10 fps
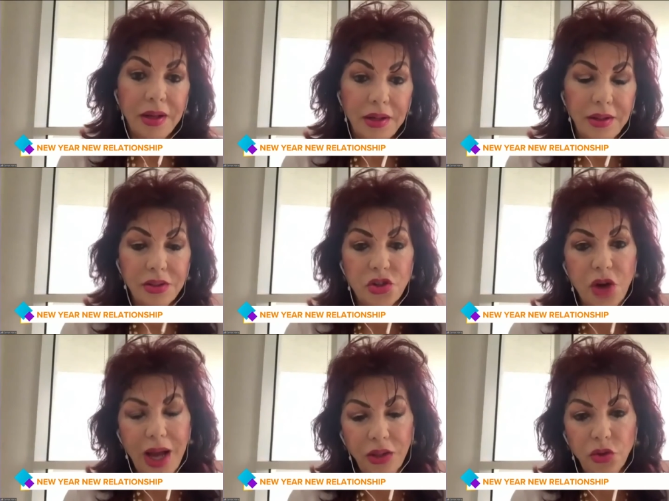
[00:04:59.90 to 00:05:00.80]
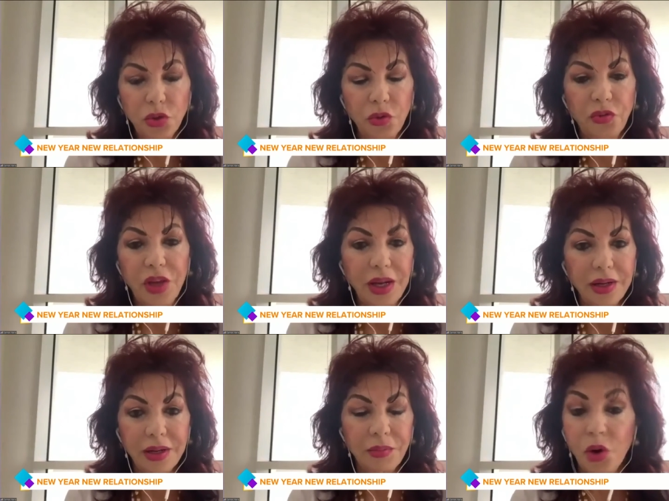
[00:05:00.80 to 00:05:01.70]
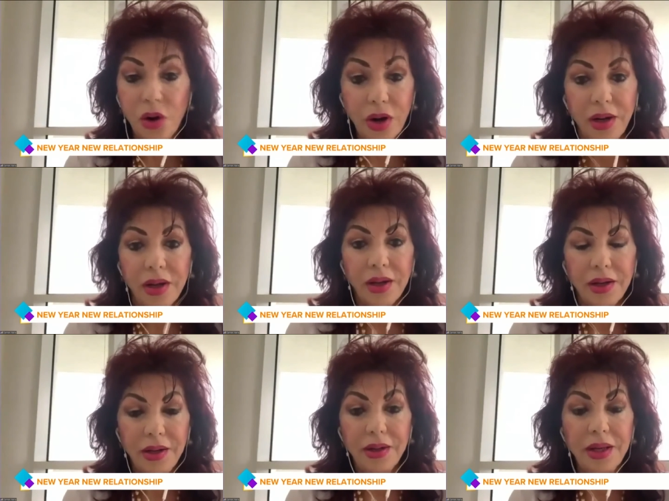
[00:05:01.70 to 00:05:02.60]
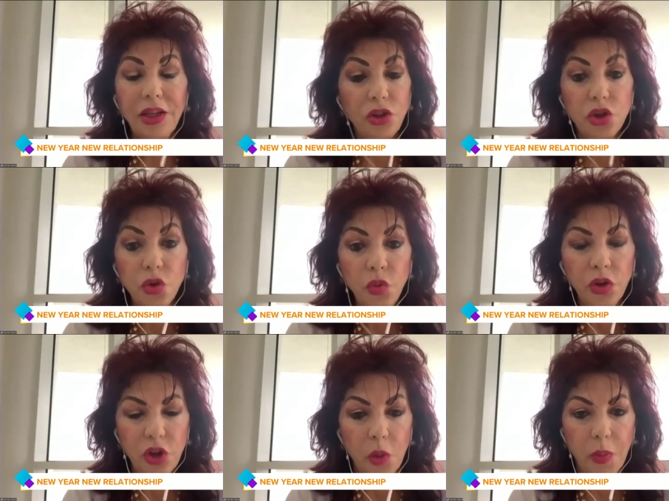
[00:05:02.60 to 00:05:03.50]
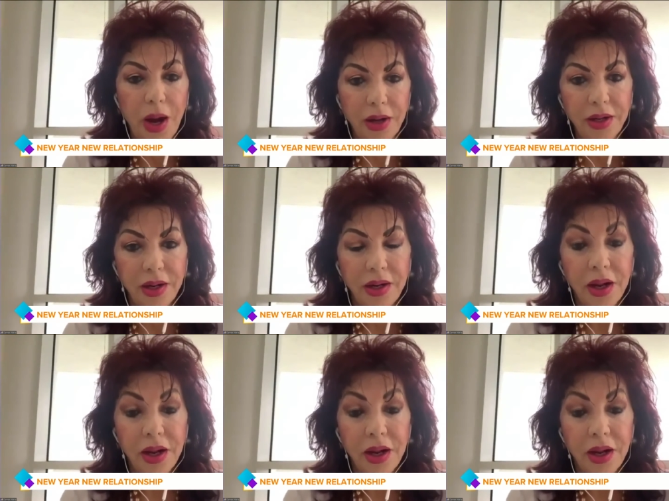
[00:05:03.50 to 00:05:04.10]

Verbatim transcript: uh, try to feel uh, more uh, in tune with your partner.